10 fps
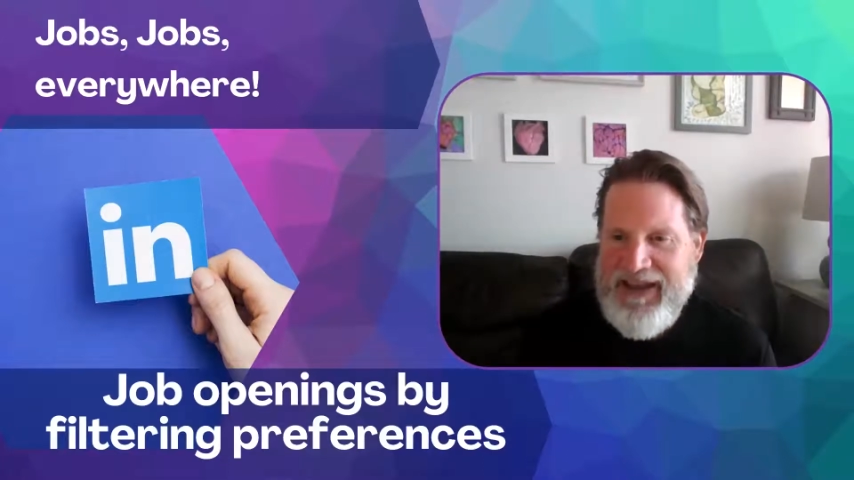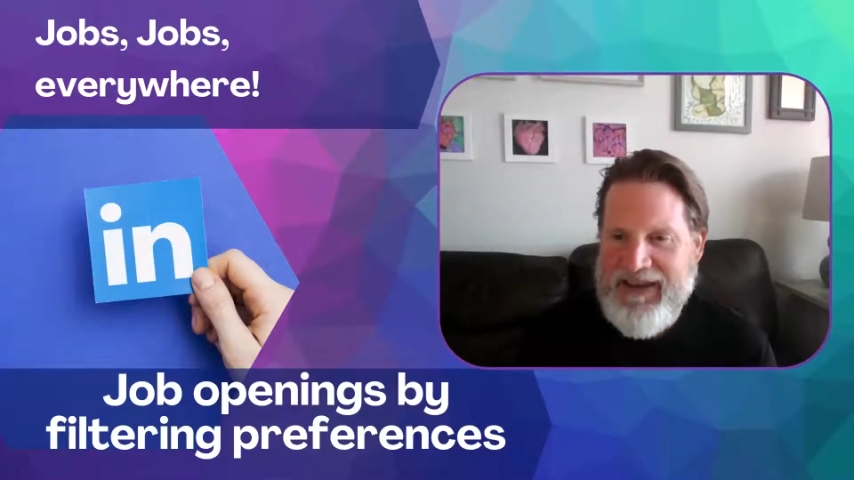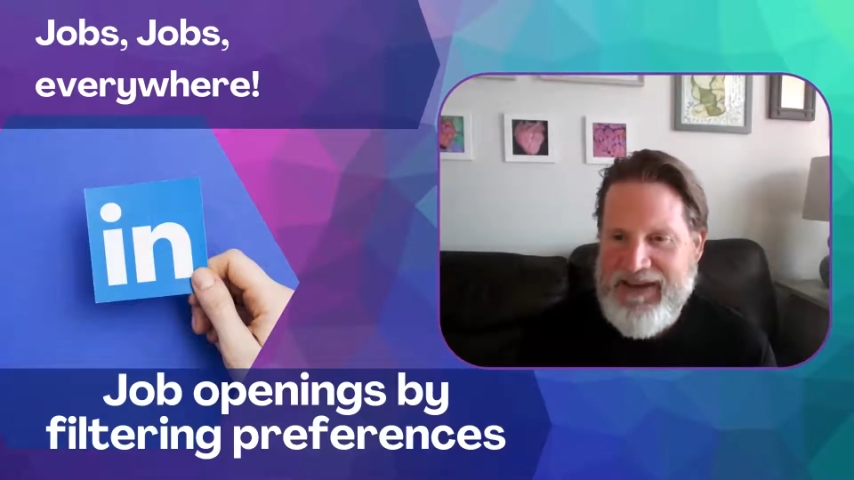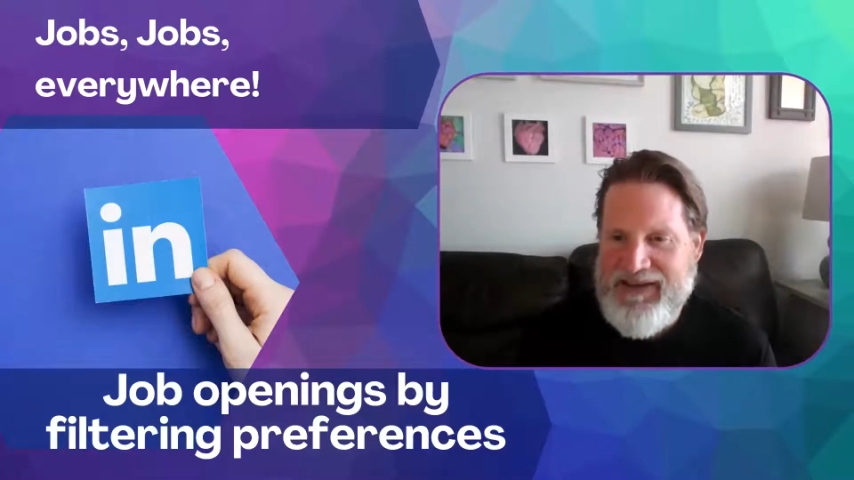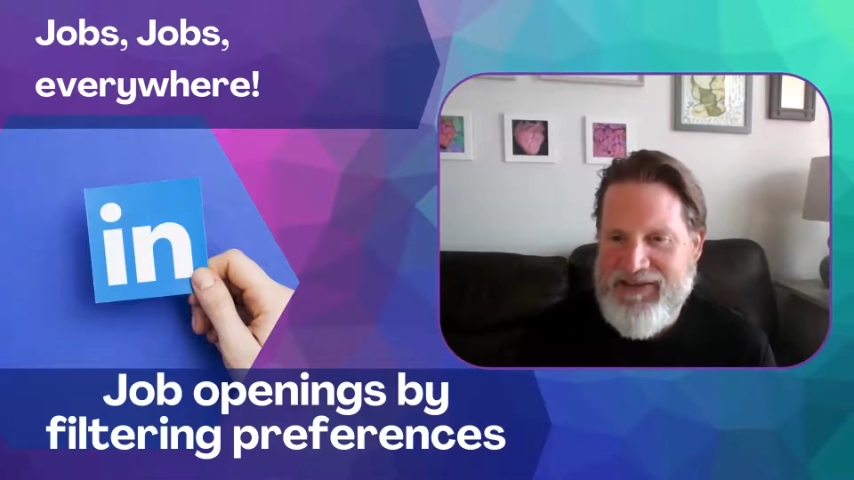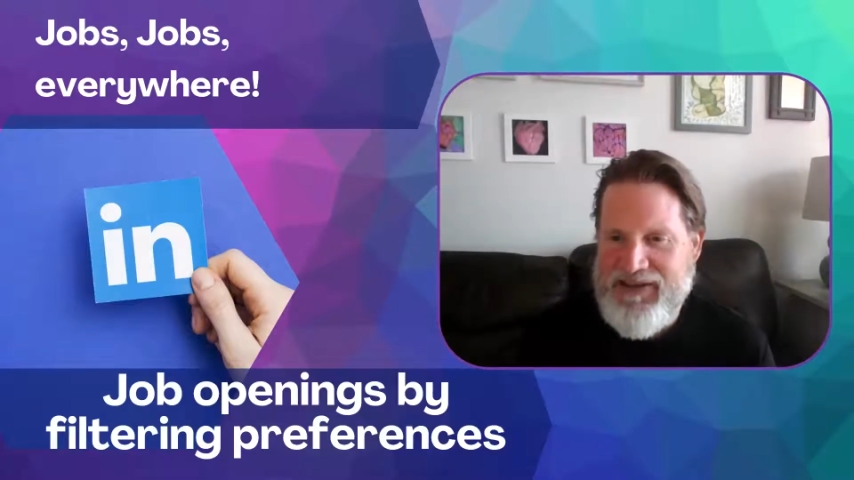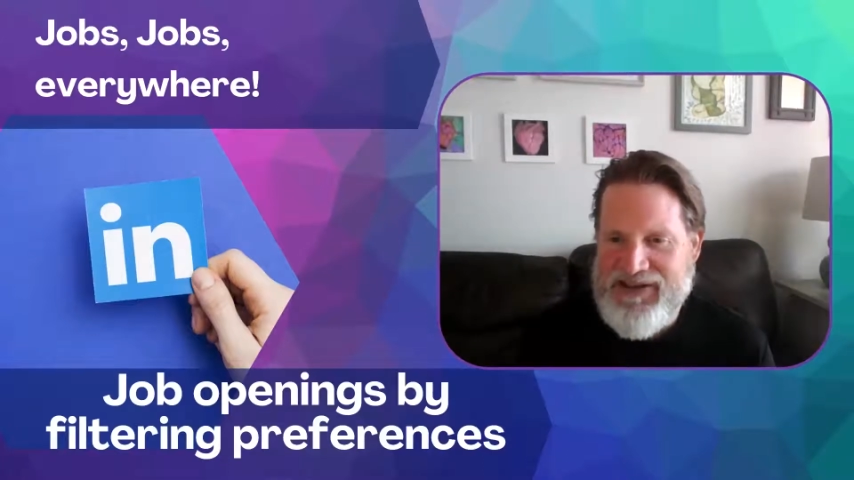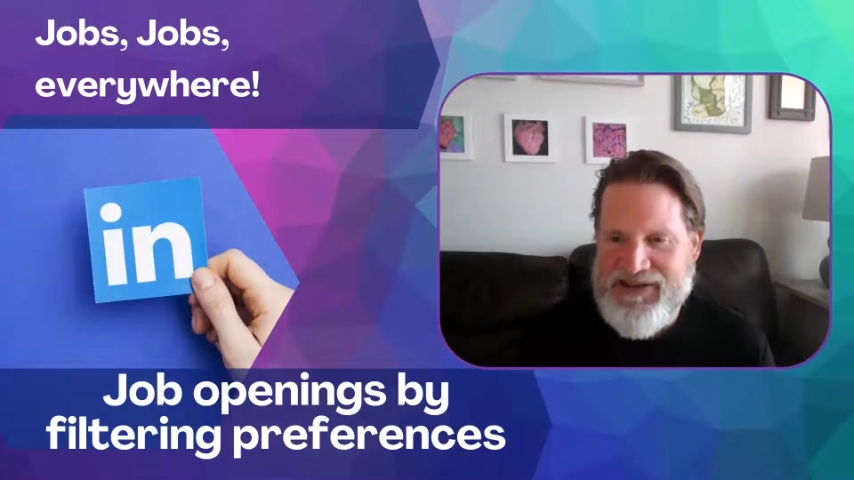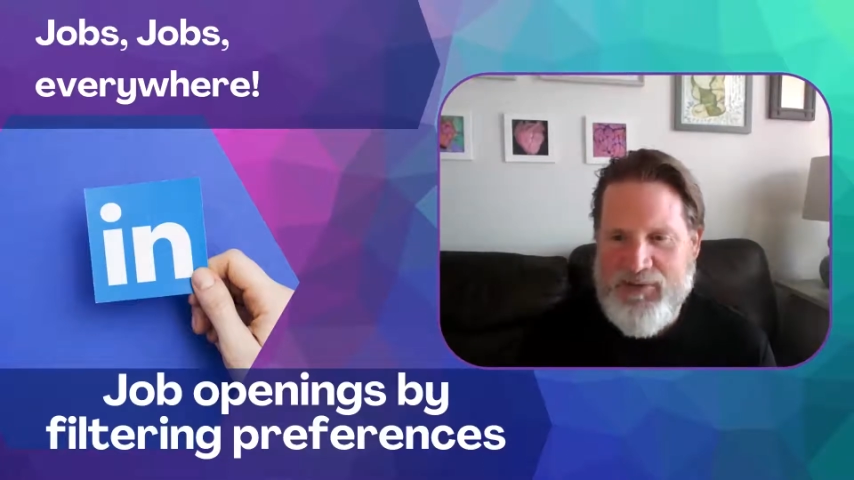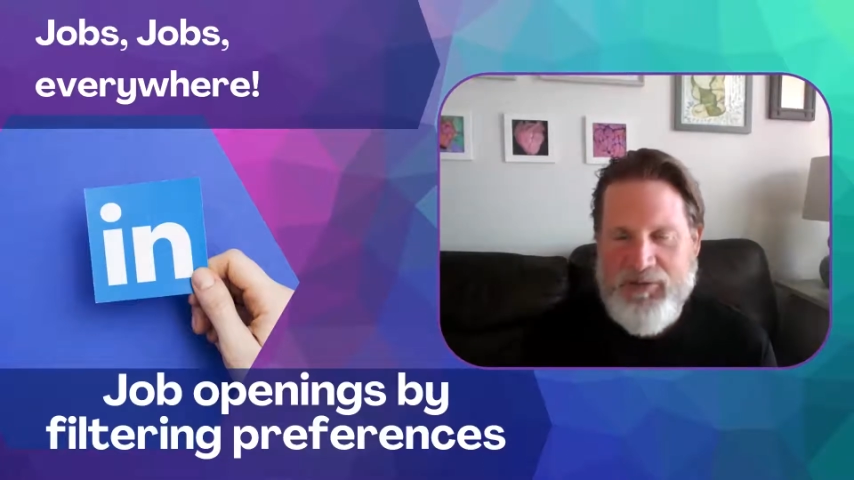And
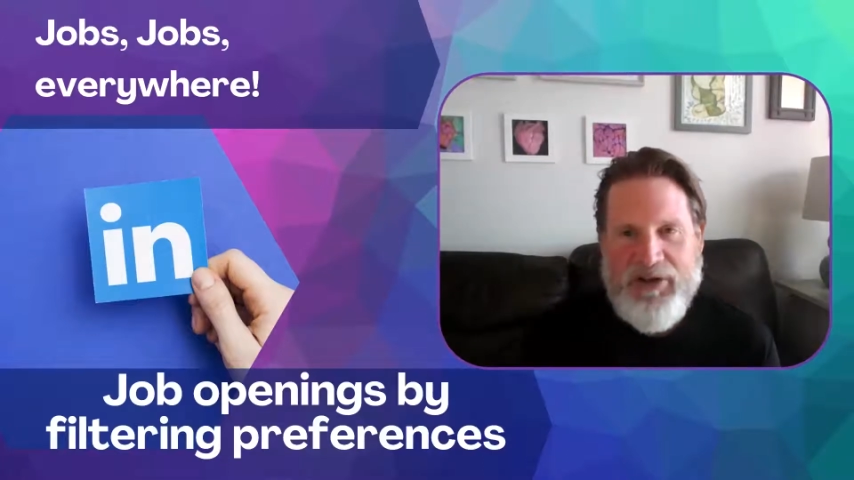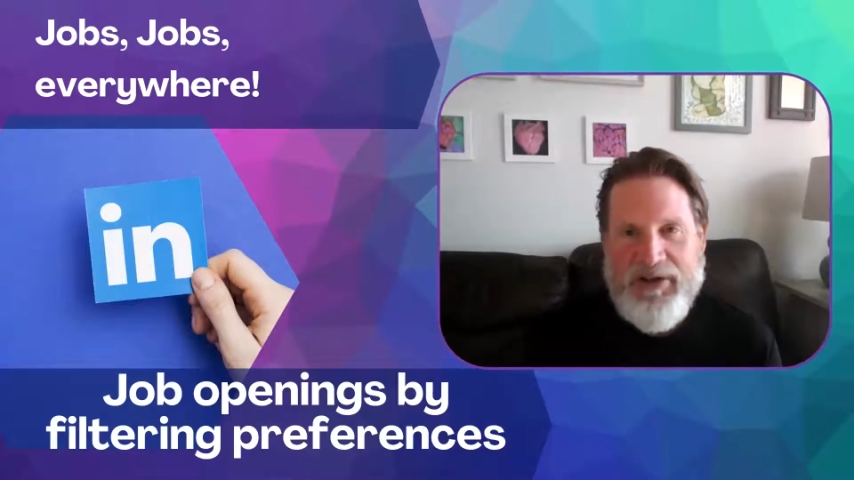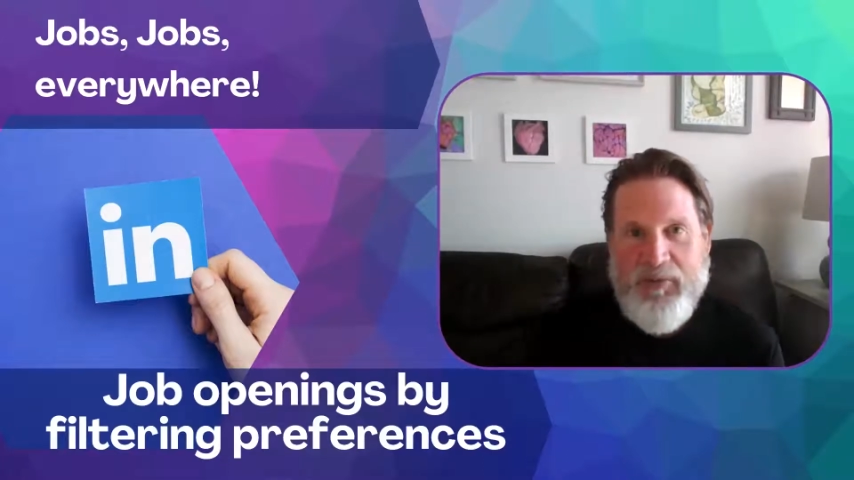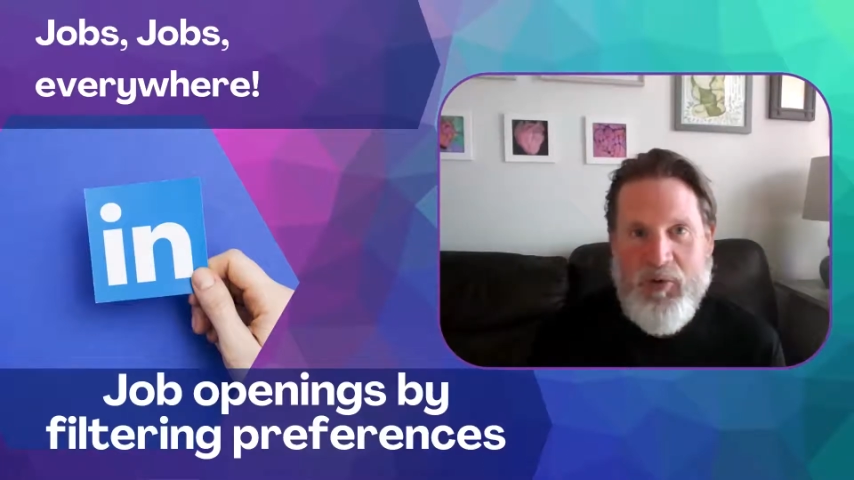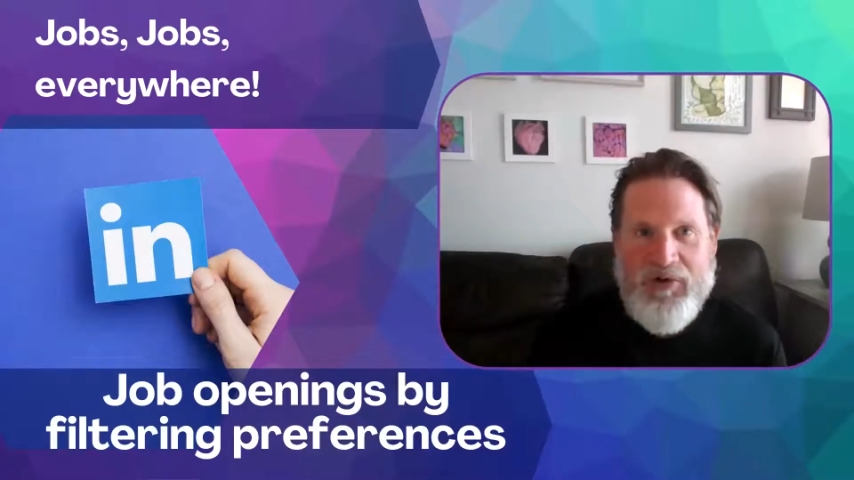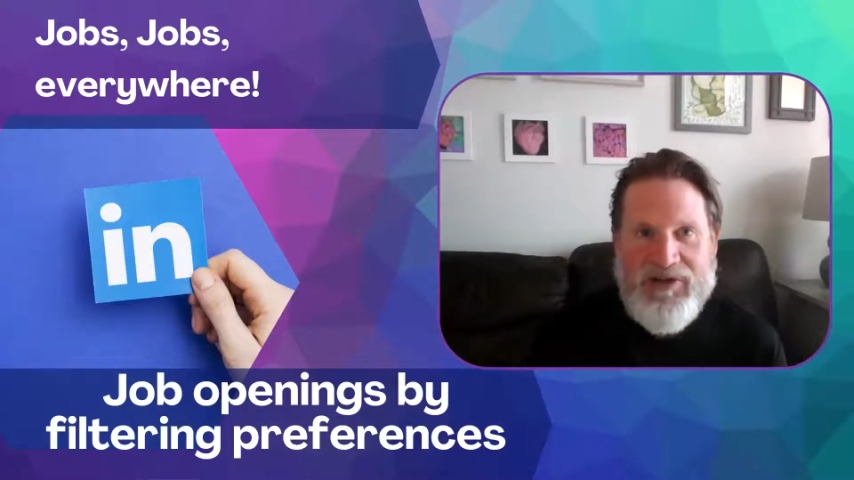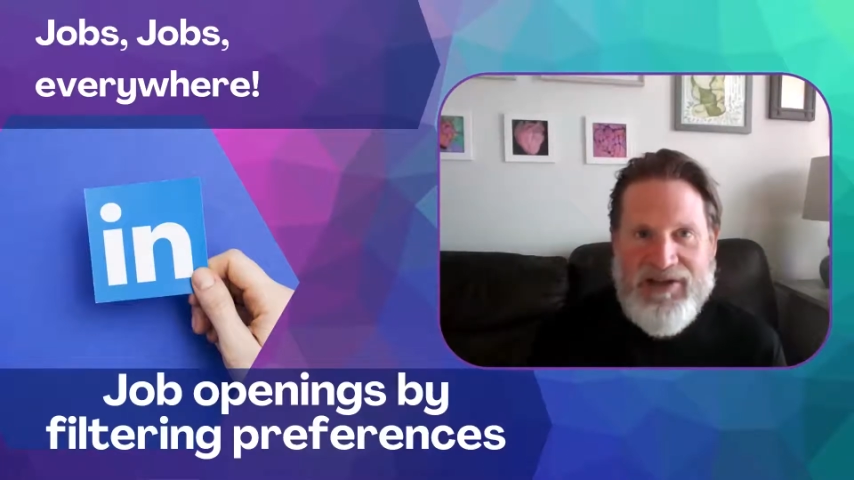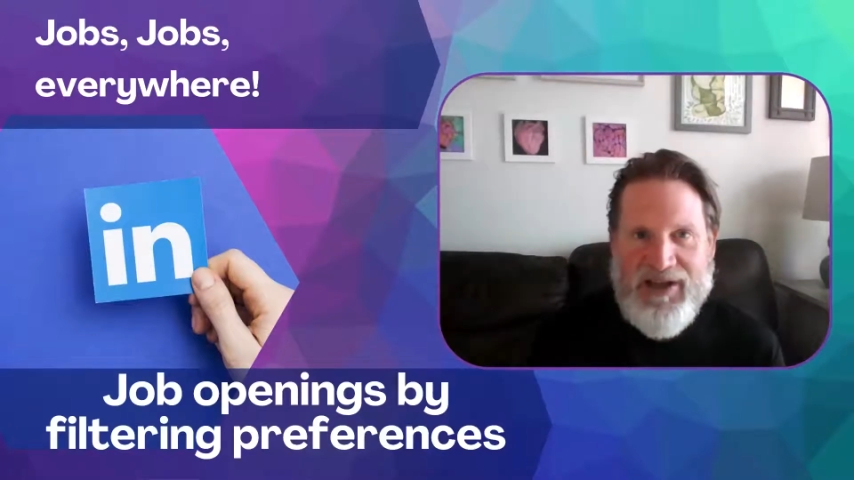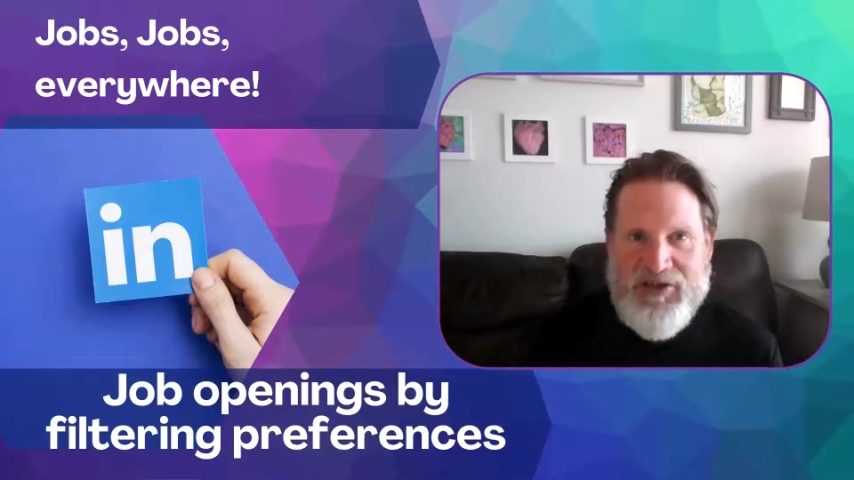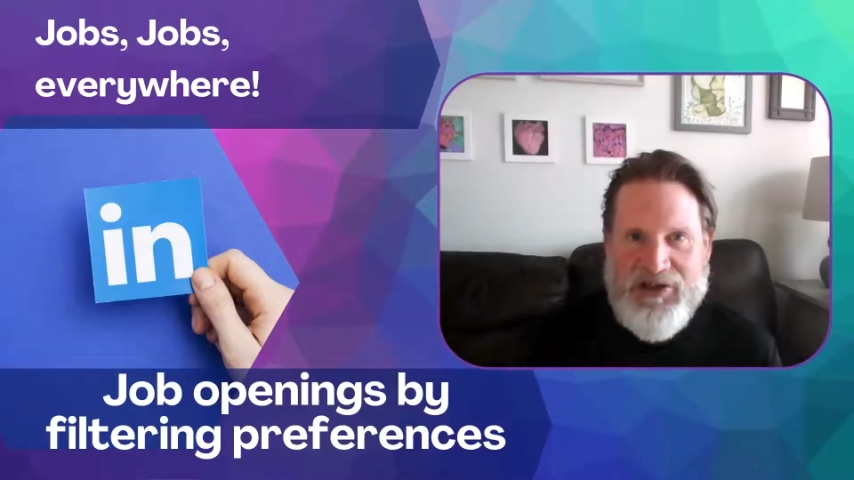this is a really important
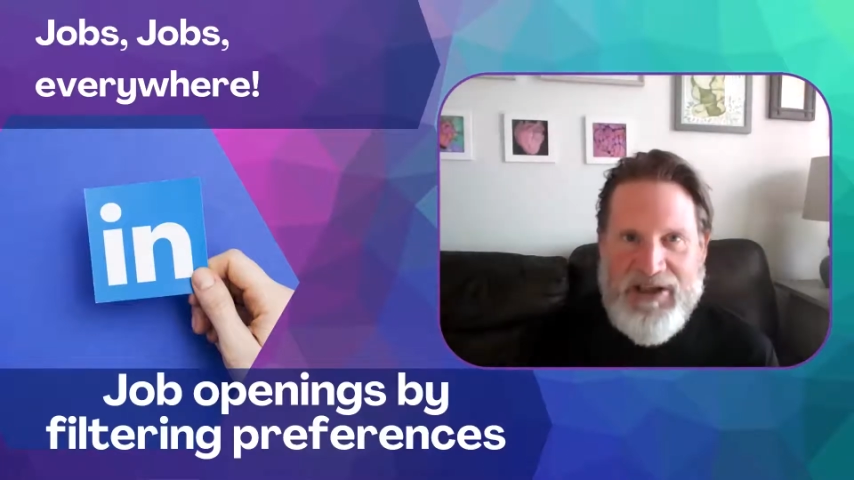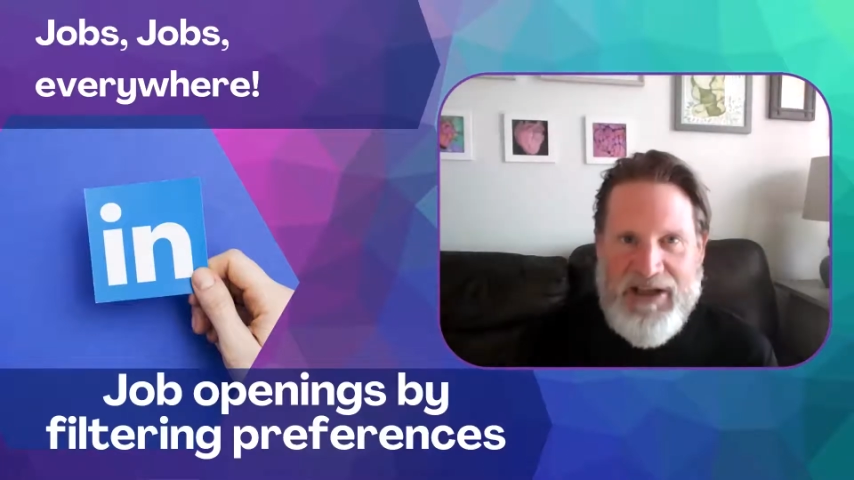section